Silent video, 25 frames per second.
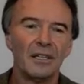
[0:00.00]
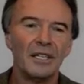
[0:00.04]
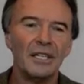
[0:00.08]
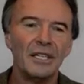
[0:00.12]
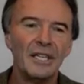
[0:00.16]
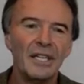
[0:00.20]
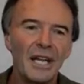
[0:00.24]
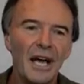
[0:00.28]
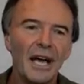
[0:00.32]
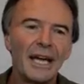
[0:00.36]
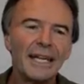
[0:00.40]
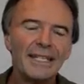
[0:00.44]

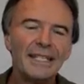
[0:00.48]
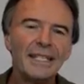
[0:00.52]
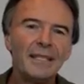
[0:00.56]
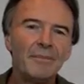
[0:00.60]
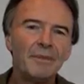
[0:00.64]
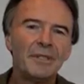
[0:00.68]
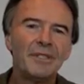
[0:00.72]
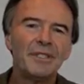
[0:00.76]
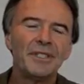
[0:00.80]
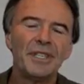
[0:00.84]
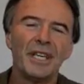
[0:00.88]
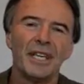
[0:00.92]

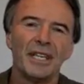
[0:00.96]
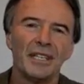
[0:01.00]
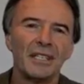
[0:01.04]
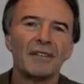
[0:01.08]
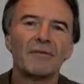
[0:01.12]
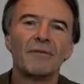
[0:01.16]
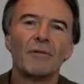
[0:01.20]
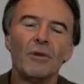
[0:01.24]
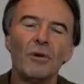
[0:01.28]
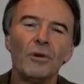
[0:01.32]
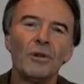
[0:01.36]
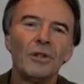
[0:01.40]
90%
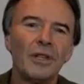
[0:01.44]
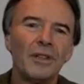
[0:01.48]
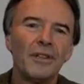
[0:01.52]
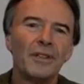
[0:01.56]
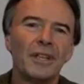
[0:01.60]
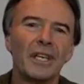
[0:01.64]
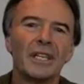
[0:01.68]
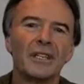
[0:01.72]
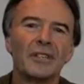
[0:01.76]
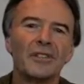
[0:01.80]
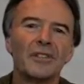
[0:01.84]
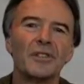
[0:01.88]
of all the
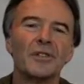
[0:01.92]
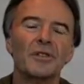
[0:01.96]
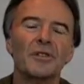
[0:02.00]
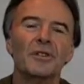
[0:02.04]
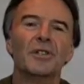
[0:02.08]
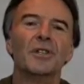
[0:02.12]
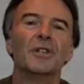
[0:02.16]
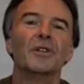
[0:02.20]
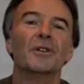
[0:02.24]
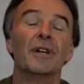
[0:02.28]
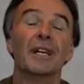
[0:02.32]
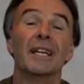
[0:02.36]
things you
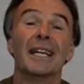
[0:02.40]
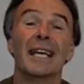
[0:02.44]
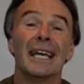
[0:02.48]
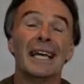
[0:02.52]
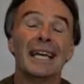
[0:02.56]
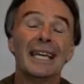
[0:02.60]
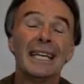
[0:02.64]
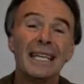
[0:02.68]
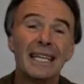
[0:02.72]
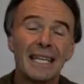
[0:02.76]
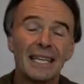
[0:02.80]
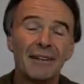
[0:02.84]
do in
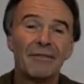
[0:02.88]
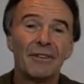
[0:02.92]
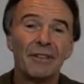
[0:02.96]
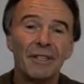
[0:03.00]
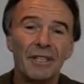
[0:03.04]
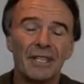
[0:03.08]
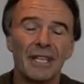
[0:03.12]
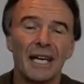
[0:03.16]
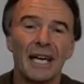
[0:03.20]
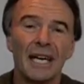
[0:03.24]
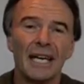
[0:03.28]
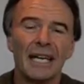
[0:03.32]
any
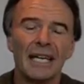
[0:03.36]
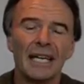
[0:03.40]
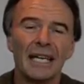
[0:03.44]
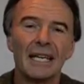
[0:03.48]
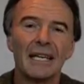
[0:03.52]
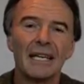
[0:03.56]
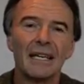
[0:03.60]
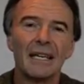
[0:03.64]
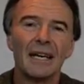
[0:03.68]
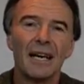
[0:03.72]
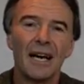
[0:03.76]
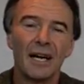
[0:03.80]
given day
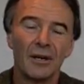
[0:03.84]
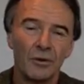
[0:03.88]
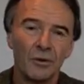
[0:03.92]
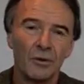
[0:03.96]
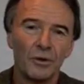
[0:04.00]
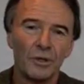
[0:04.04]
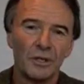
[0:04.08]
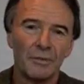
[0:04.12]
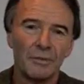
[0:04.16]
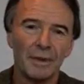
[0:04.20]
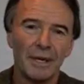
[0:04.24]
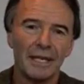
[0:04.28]
are
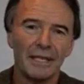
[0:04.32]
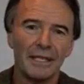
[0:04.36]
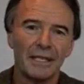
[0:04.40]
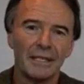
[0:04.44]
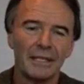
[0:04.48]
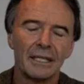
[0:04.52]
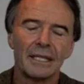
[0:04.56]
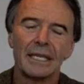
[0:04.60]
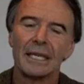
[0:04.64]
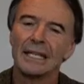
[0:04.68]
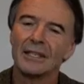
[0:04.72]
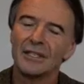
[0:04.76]

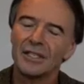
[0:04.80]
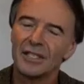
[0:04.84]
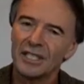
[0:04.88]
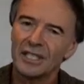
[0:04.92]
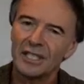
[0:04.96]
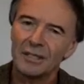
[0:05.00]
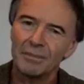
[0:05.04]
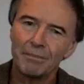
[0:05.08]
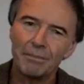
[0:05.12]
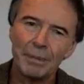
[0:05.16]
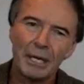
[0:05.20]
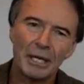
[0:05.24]
automated,
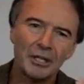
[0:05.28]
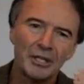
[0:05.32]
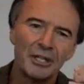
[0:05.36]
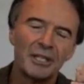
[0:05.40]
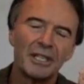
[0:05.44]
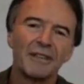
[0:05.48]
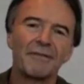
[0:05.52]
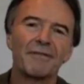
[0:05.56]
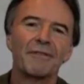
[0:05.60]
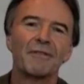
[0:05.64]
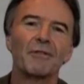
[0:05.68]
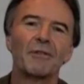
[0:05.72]

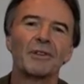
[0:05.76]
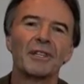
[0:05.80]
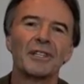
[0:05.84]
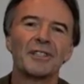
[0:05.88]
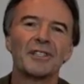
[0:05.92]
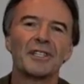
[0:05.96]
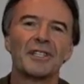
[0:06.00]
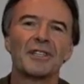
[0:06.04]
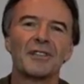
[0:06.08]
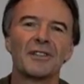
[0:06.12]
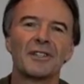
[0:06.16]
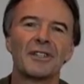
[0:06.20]
especially if you're
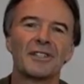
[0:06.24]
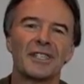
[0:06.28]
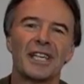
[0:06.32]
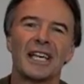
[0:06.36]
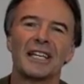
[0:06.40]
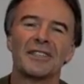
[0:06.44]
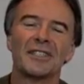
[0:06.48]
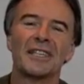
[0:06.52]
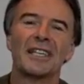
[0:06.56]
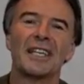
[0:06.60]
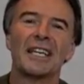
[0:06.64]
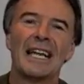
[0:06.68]
listening to this
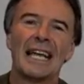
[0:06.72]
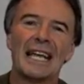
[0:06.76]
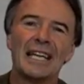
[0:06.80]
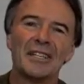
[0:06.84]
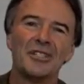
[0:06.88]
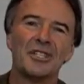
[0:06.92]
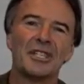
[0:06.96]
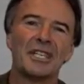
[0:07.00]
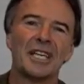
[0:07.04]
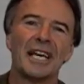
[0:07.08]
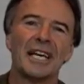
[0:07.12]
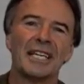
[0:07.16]
as an
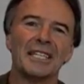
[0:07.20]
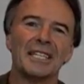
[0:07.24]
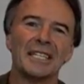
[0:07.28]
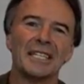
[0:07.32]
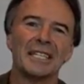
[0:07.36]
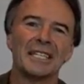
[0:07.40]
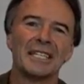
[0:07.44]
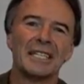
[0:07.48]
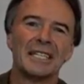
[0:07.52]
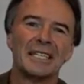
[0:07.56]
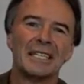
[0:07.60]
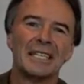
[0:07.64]
educator.
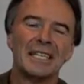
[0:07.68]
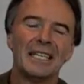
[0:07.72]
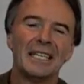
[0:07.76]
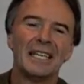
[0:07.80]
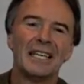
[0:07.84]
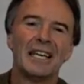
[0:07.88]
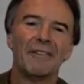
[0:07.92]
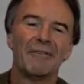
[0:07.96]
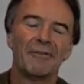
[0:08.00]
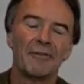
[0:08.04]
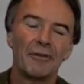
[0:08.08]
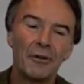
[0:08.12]

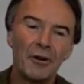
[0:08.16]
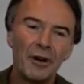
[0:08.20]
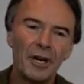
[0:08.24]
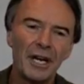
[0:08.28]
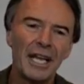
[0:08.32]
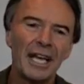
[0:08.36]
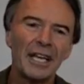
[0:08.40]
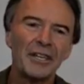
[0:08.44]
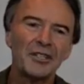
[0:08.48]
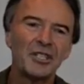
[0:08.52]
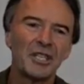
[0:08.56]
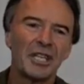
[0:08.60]
If you're an
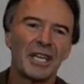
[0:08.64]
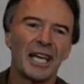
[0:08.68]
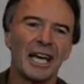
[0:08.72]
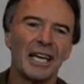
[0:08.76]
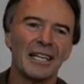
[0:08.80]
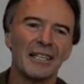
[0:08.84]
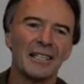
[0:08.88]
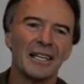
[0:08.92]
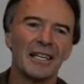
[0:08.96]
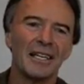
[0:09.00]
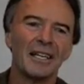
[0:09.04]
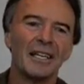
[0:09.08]

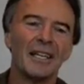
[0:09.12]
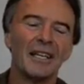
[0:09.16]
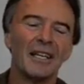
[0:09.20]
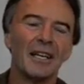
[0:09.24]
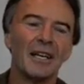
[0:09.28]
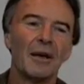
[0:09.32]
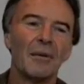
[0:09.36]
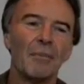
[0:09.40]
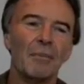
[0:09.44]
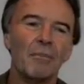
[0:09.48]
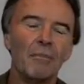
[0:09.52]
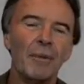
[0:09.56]
educator,
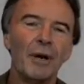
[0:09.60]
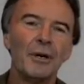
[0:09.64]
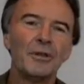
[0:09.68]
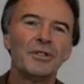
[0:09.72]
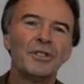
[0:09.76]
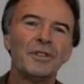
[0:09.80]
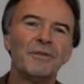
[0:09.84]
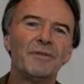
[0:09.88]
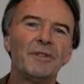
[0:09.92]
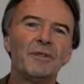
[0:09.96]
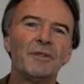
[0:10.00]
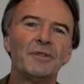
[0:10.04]

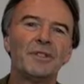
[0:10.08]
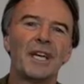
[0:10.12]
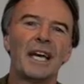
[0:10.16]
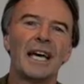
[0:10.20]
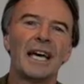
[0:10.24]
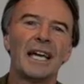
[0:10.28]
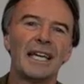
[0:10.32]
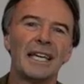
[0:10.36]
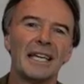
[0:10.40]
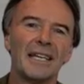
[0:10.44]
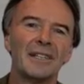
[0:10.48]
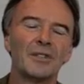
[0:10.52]
most of your
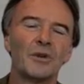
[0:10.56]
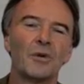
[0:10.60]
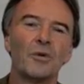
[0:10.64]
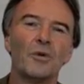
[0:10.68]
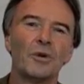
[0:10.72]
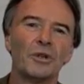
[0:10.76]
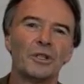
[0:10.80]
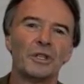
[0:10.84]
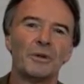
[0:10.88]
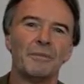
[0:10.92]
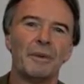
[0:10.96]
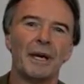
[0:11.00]
day is
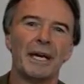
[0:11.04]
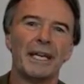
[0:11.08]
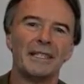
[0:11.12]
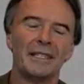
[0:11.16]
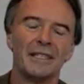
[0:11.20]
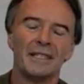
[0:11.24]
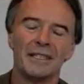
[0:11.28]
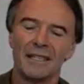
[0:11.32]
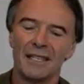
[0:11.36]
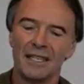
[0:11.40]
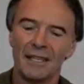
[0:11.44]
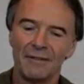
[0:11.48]

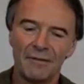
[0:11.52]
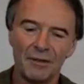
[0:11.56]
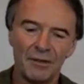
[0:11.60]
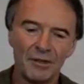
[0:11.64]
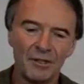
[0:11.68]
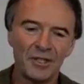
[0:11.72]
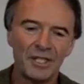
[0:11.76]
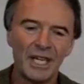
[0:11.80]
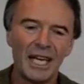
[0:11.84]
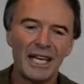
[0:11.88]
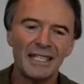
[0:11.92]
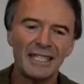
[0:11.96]
automated. And if you
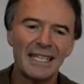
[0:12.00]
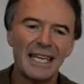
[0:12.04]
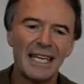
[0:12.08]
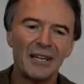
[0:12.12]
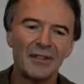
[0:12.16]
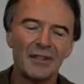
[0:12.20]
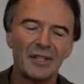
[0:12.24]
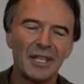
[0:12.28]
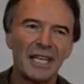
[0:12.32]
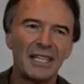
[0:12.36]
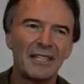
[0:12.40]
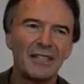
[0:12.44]
sat down
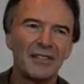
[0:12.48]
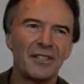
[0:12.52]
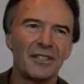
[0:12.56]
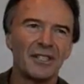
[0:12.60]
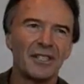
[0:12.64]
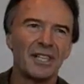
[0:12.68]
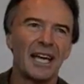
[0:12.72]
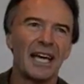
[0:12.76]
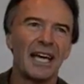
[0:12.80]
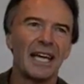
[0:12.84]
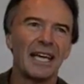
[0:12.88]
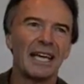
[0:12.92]
at the end of the
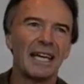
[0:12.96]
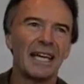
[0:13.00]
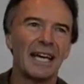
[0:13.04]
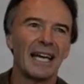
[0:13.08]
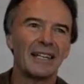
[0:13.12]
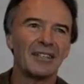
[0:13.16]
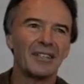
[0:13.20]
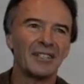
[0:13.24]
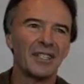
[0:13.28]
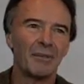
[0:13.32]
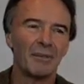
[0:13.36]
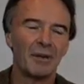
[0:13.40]
day
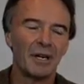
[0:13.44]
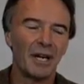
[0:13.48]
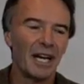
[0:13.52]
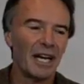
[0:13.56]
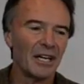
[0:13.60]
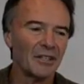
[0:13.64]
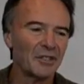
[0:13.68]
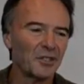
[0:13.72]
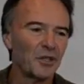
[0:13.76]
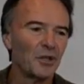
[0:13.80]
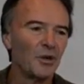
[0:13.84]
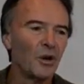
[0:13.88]
and someone
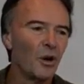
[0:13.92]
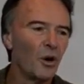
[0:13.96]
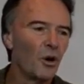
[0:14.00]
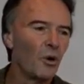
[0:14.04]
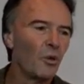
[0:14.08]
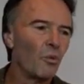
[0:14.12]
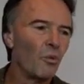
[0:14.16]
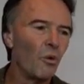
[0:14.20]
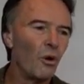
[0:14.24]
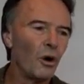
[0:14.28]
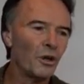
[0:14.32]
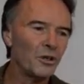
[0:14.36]
asked you,
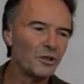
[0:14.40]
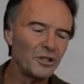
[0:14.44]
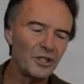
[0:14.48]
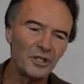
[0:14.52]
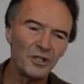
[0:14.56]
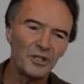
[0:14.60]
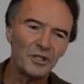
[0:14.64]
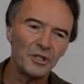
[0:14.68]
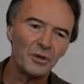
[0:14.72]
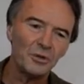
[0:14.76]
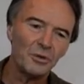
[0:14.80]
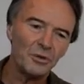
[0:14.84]
what
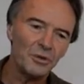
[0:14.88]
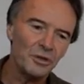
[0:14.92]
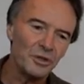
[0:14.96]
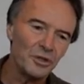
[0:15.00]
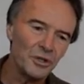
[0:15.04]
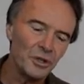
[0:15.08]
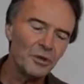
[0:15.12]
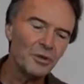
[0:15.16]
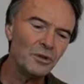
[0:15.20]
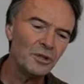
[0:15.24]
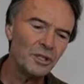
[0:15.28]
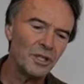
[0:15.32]
did you
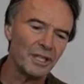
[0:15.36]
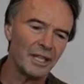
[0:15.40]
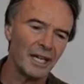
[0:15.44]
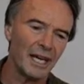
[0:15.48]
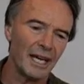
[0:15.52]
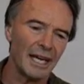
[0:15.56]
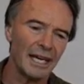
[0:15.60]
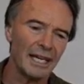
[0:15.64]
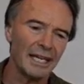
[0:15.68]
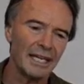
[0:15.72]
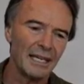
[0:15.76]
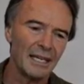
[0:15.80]
do
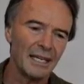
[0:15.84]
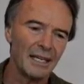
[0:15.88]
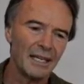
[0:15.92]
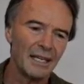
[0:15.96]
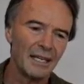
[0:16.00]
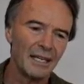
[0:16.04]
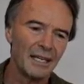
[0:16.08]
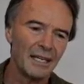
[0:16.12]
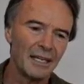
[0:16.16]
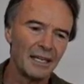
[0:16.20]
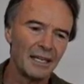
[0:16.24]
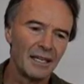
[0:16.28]
today?
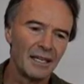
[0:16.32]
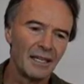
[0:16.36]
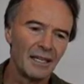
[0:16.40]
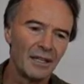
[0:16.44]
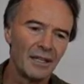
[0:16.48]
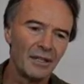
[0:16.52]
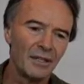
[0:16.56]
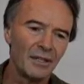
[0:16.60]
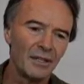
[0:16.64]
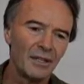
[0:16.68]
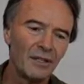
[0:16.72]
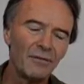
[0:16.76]

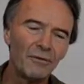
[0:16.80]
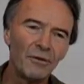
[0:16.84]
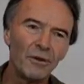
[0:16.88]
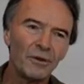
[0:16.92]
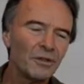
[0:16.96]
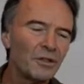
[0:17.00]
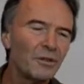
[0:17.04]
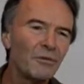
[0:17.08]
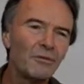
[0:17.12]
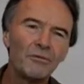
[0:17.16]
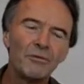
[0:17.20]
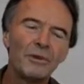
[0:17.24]
You've
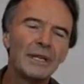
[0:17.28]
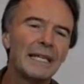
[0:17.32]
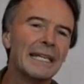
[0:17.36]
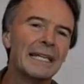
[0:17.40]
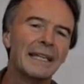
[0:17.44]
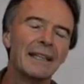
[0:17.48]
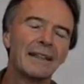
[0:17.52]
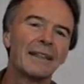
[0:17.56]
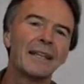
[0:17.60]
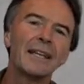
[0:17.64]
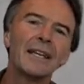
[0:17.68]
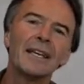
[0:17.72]
got to
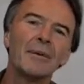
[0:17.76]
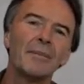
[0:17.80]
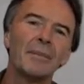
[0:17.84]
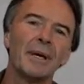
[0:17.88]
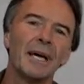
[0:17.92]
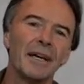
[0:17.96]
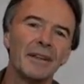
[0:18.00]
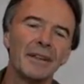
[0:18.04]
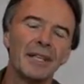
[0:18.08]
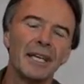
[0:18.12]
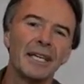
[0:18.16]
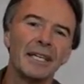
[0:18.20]
really think
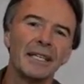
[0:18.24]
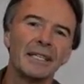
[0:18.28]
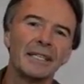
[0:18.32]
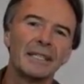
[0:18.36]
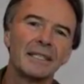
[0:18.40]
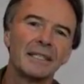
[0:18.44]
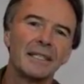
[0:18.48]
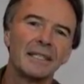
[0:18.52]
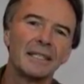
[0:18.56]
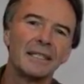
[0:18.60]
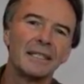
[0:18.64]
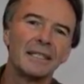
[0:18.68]
about that
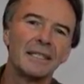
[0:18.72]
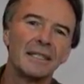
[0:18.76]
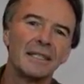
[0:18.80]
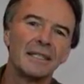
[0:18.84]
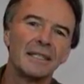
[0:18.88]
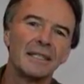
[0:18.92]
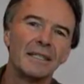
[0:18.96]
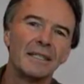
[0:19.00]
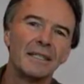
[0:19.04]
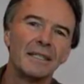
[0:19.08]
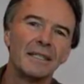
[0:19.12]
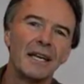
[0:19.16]

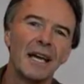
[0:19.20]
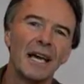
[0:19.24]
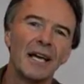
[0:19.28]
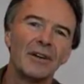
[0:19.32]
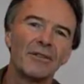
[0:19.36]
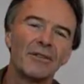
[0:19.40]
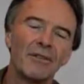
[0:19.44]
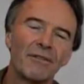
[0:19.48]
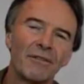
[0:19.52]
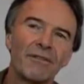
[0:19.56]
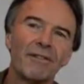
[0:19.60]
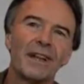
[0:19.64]

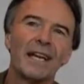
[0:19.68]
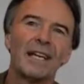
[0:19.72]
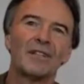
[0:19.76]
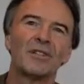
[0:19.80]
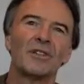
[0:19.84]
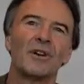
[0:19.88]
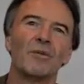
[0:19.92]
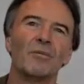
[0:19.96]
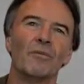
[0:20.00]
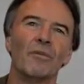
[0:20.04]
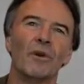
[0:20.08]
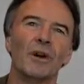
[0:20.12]
and reflect
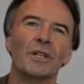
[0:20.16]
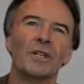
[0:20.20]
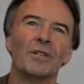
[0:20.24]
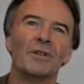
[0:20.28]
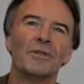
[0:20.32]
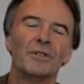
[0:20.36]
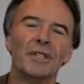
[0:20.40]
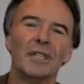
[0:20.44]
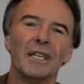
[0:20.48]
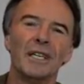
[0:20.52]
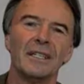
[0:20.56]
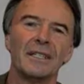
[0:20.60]
on what
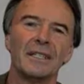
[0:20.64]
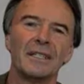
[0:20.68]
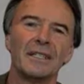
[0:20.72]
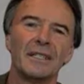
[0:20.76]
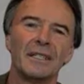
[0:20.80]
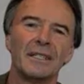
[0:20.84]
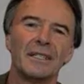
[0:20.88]
you did.